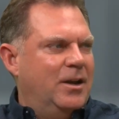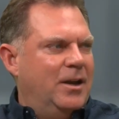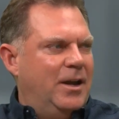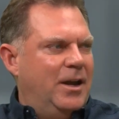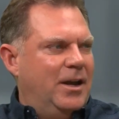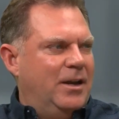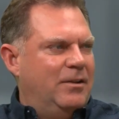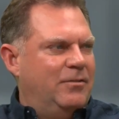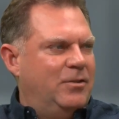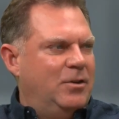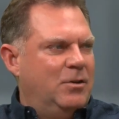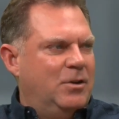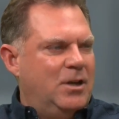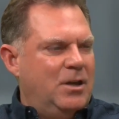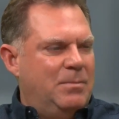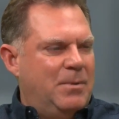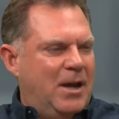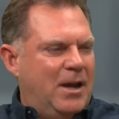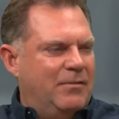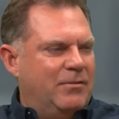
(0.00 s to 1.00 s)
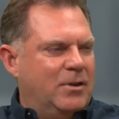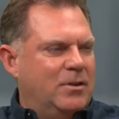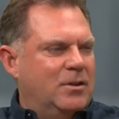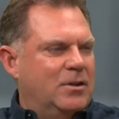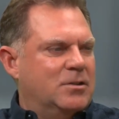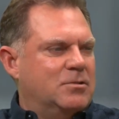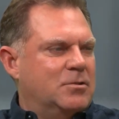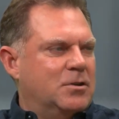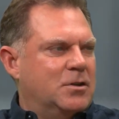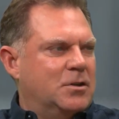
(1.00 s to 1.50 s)
And if you keep having
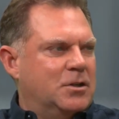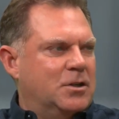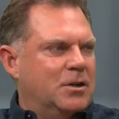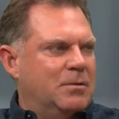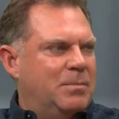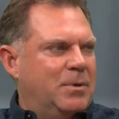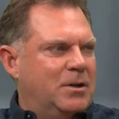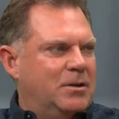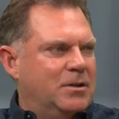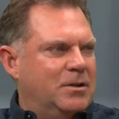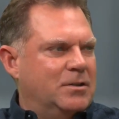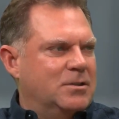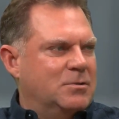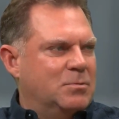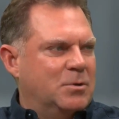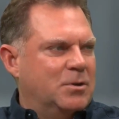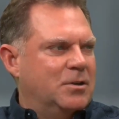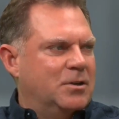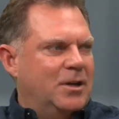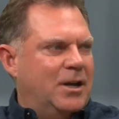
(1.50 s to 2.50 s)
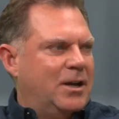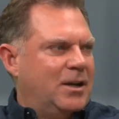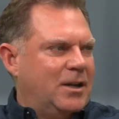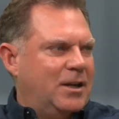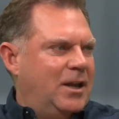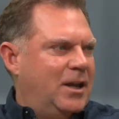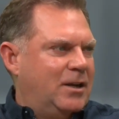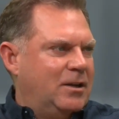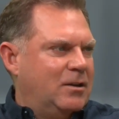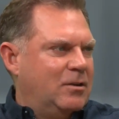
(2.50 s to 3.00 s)
these recurring periods where you're not
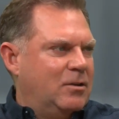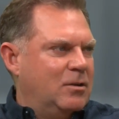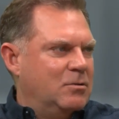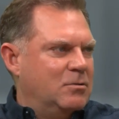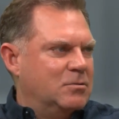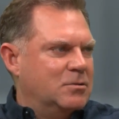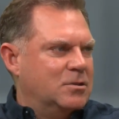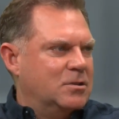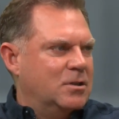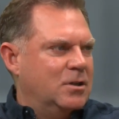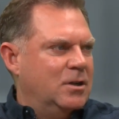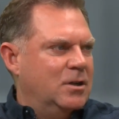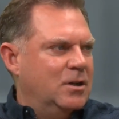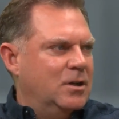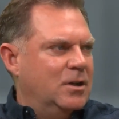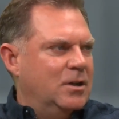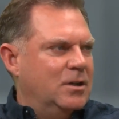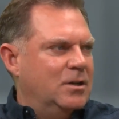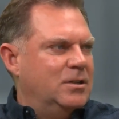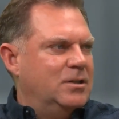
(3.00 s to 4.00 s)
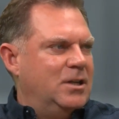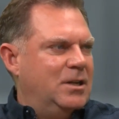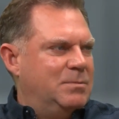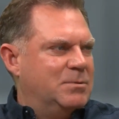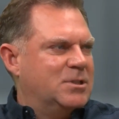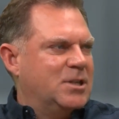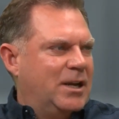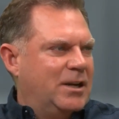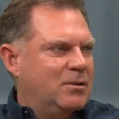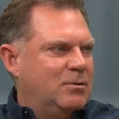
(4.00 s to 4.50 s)
getting those deep
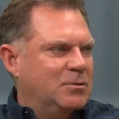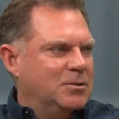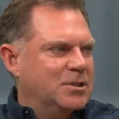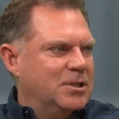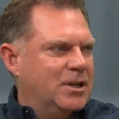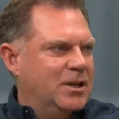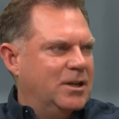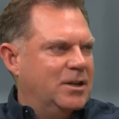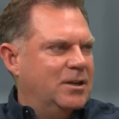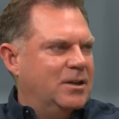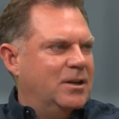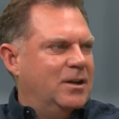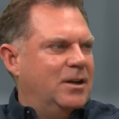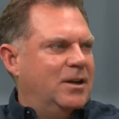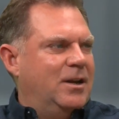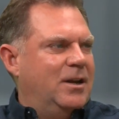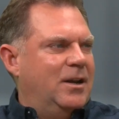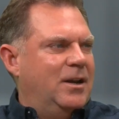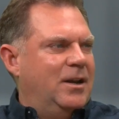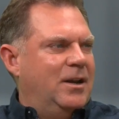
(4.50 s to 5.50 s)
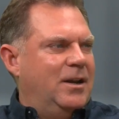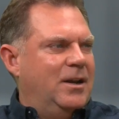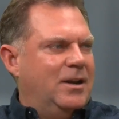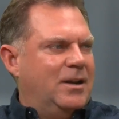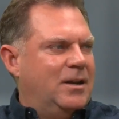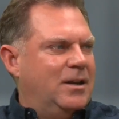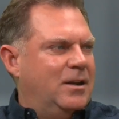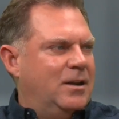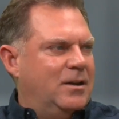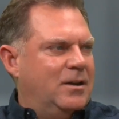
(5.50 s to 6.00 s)
cycles in, mm -hmm. it
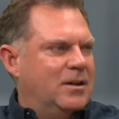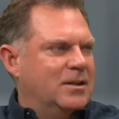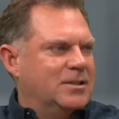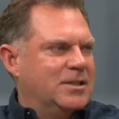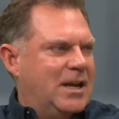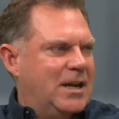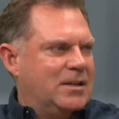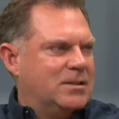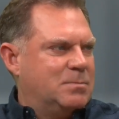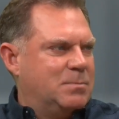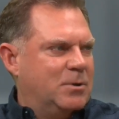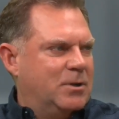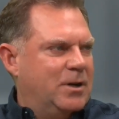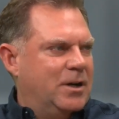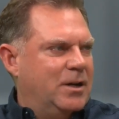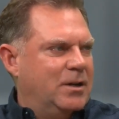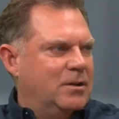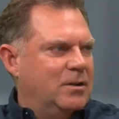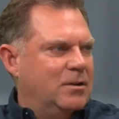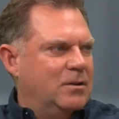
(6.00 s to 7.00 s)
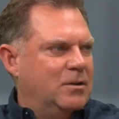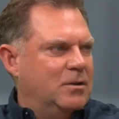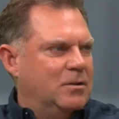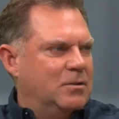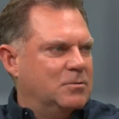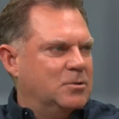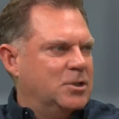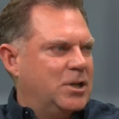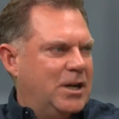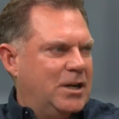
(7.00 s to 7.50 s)
can exasperate
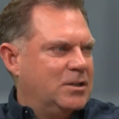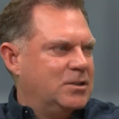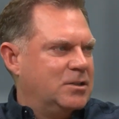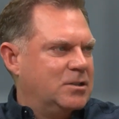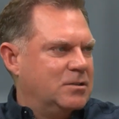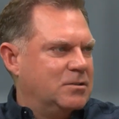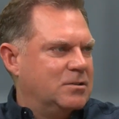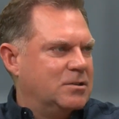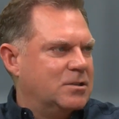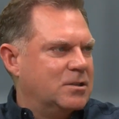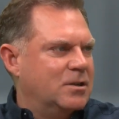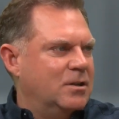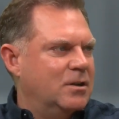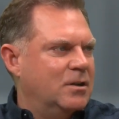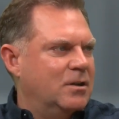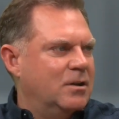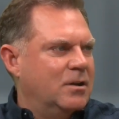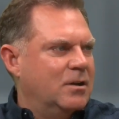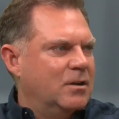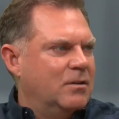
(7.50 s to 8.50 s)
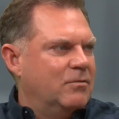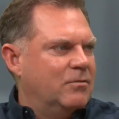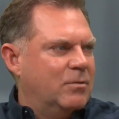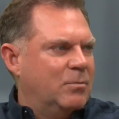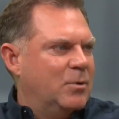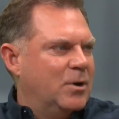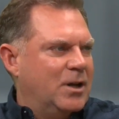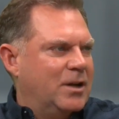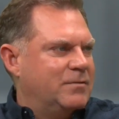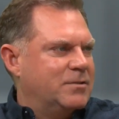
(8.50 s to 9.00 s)
your chances
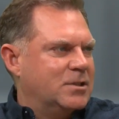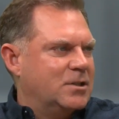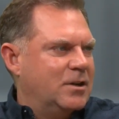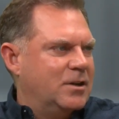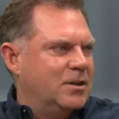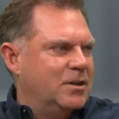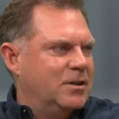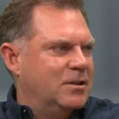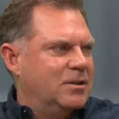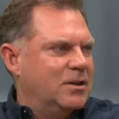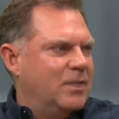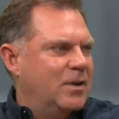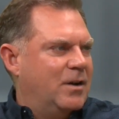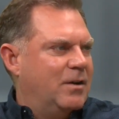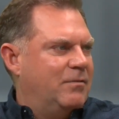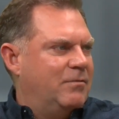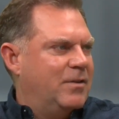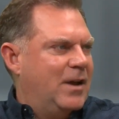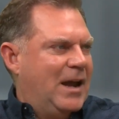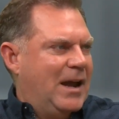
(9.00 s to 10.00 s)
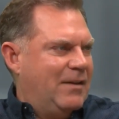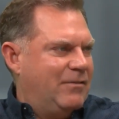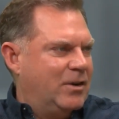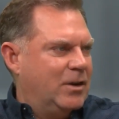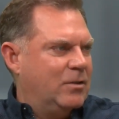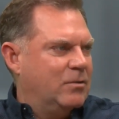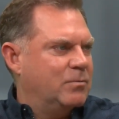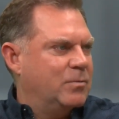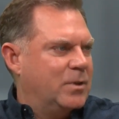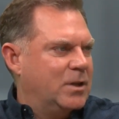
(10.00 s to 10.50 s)
from what I've studied, of
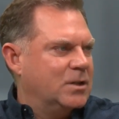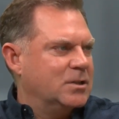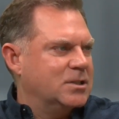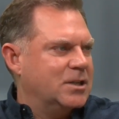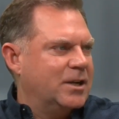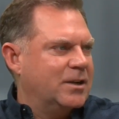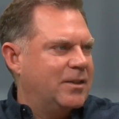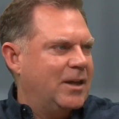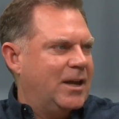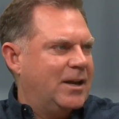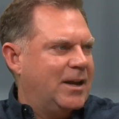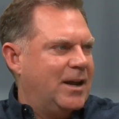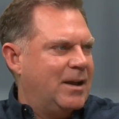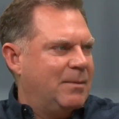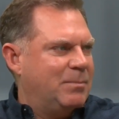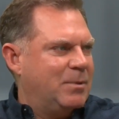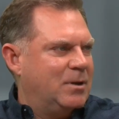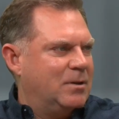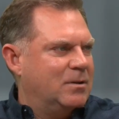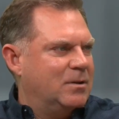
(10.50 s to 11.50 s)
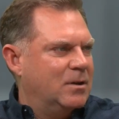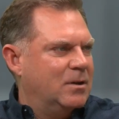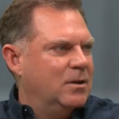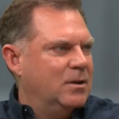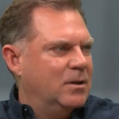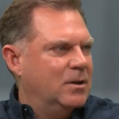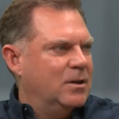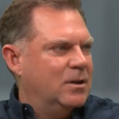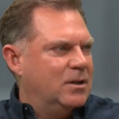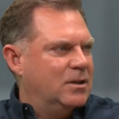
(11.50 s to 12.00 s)
having things like that happen.
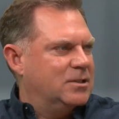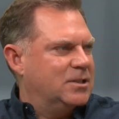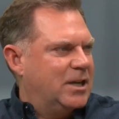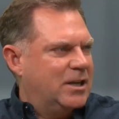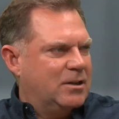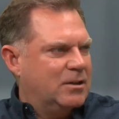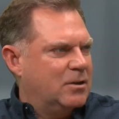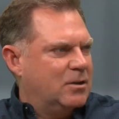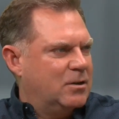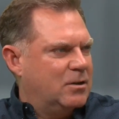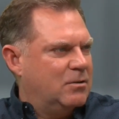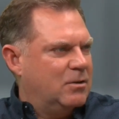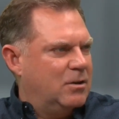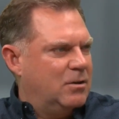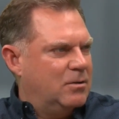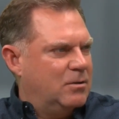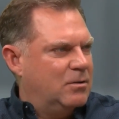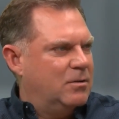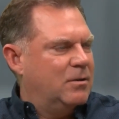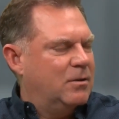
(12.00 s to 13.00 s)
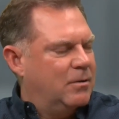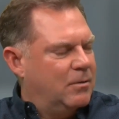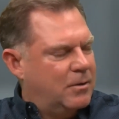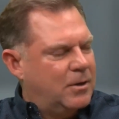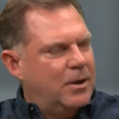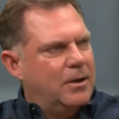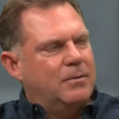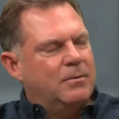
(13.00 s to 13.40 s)
Is that a 100%? Okay.